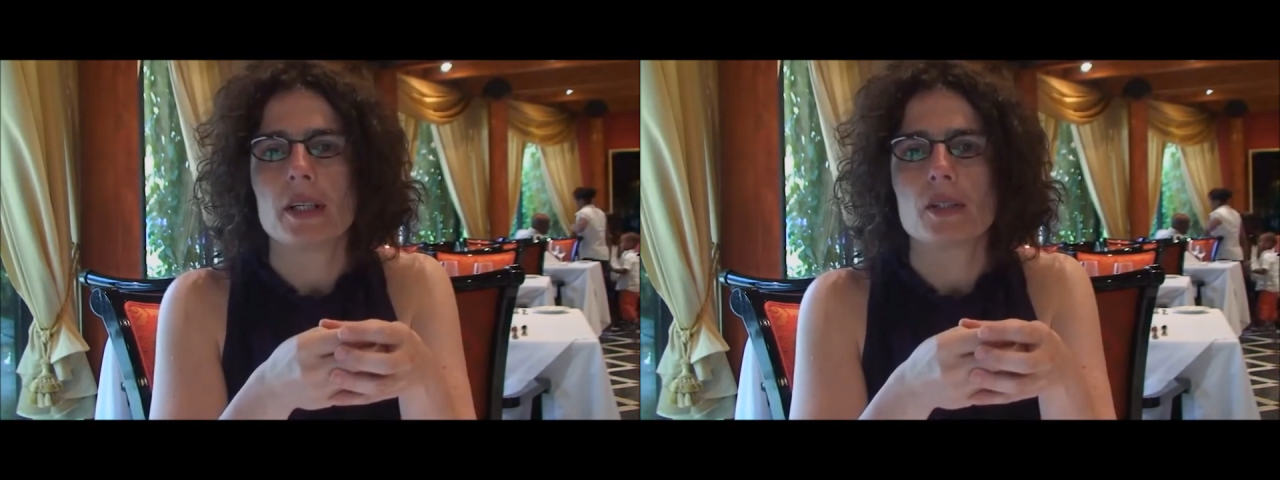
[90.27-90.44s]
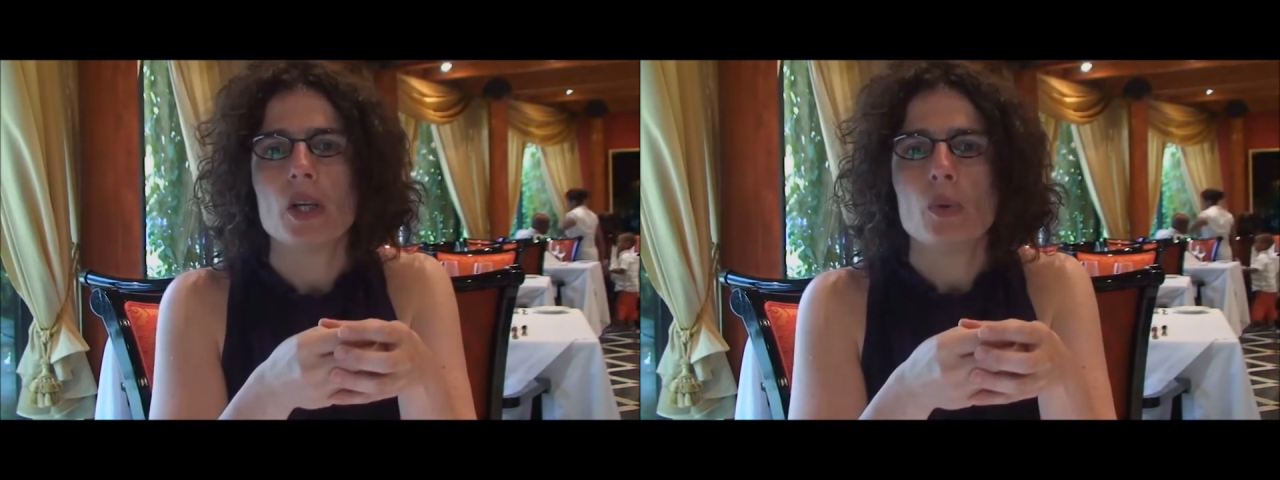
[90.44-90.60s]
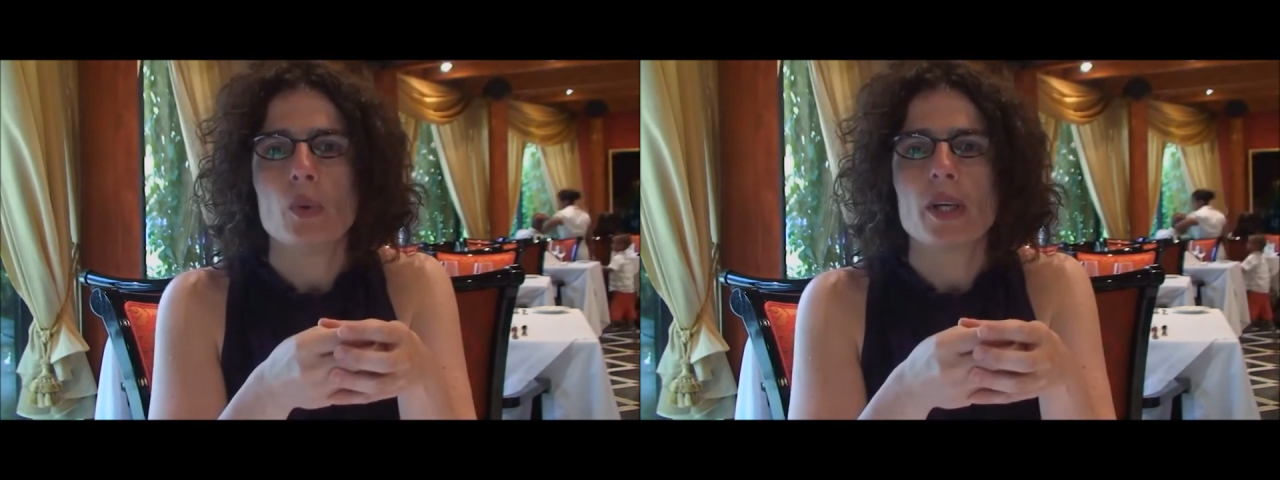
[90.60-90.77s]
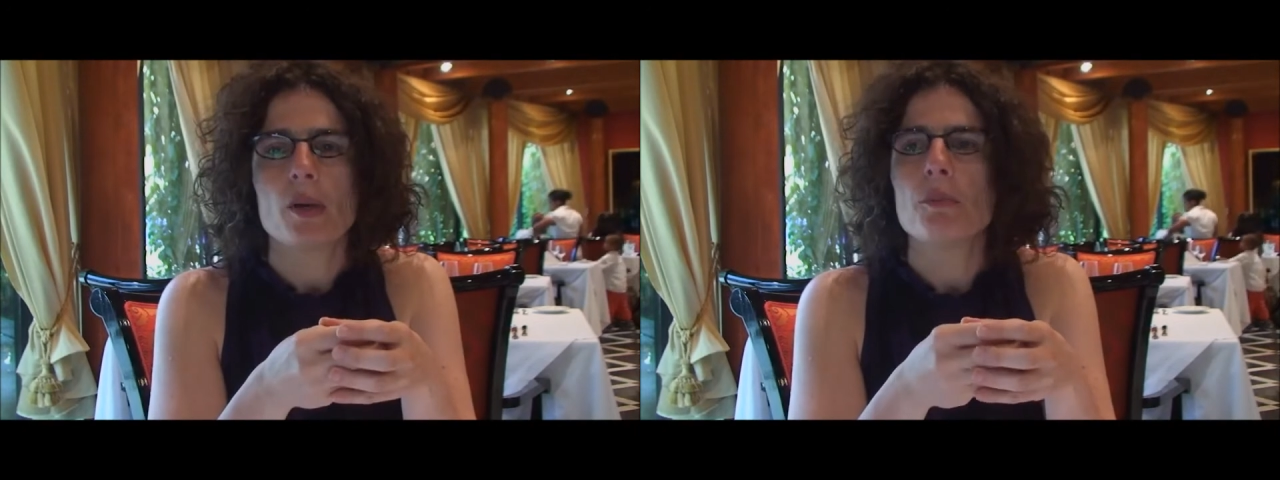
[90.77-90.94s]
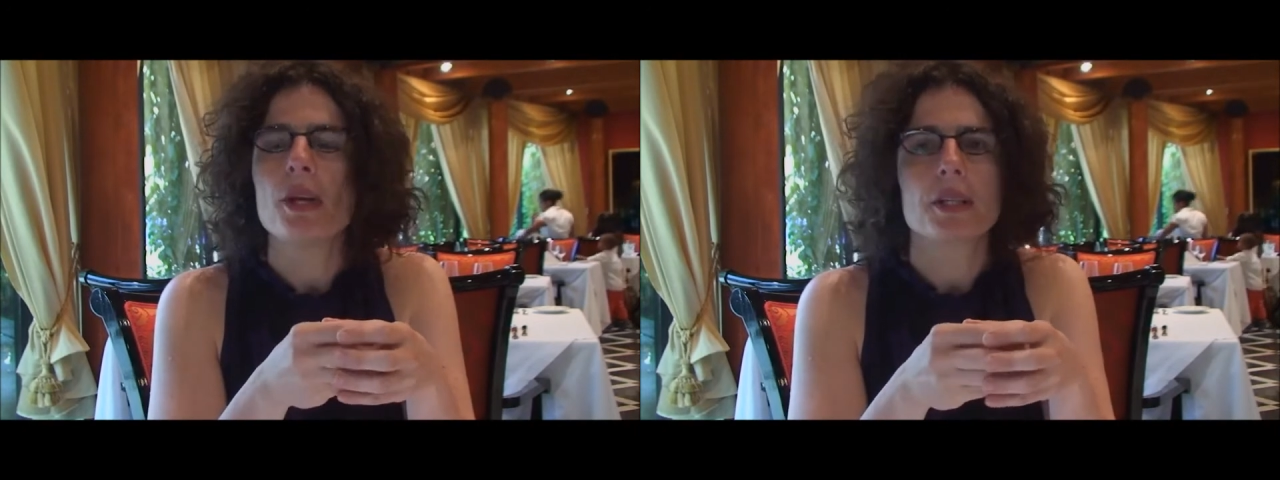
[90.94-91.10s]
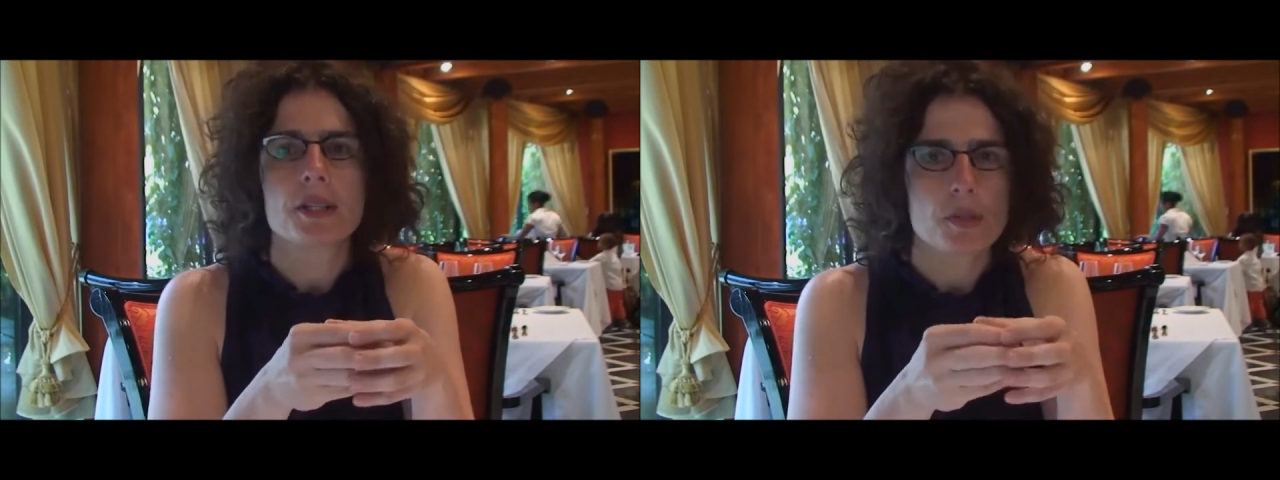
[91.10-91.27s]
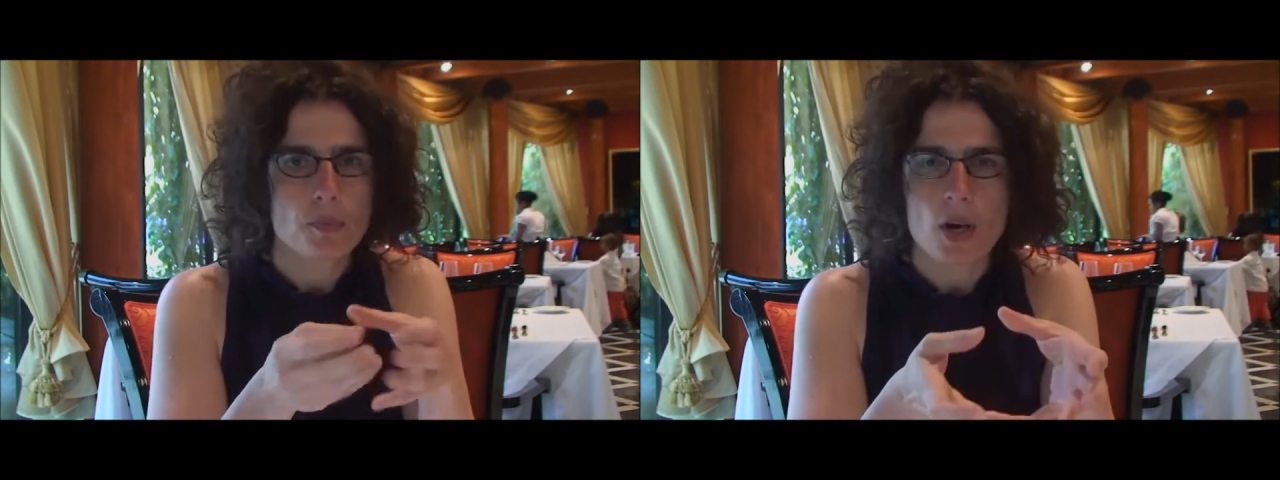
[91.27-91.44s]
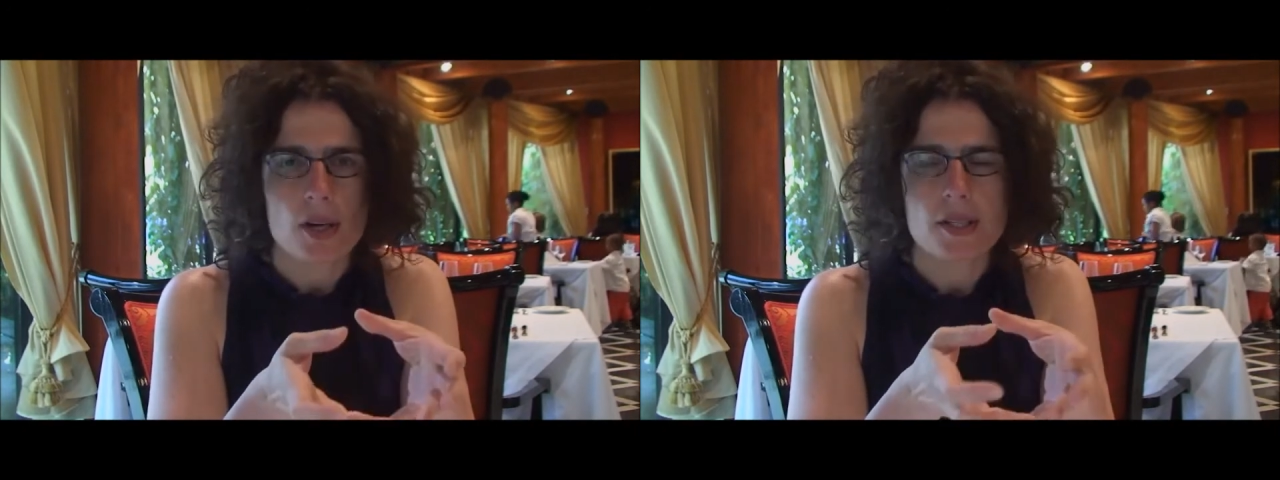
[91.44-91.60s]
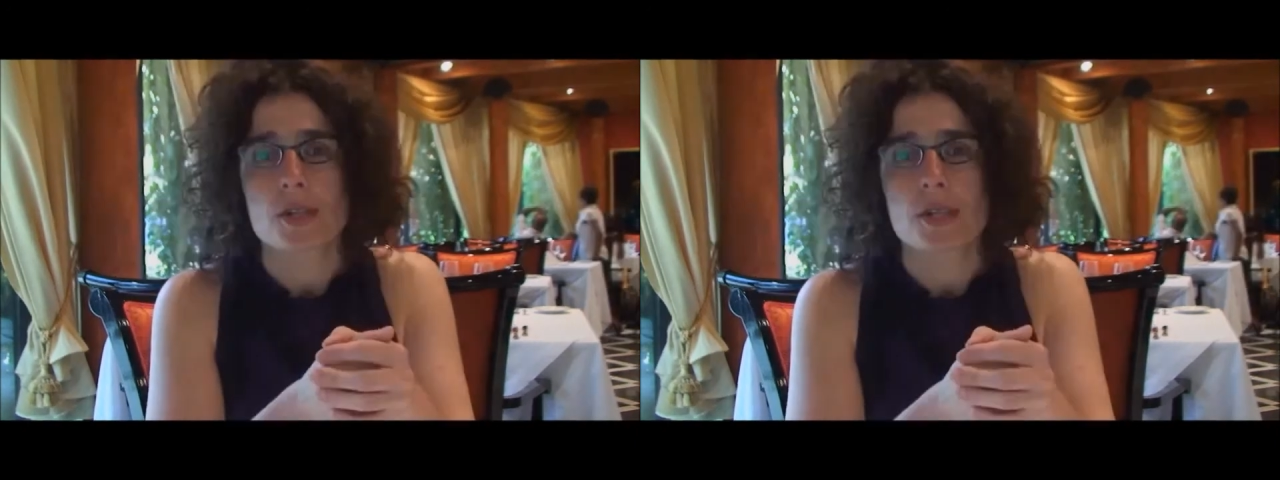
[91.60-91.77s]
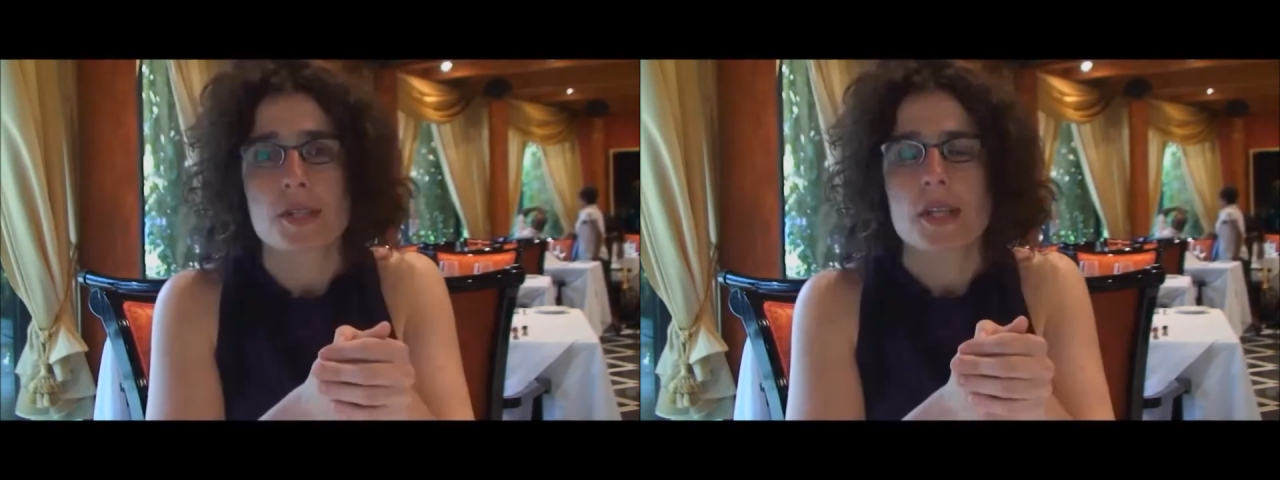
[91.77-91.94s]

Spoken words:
we can make this possible.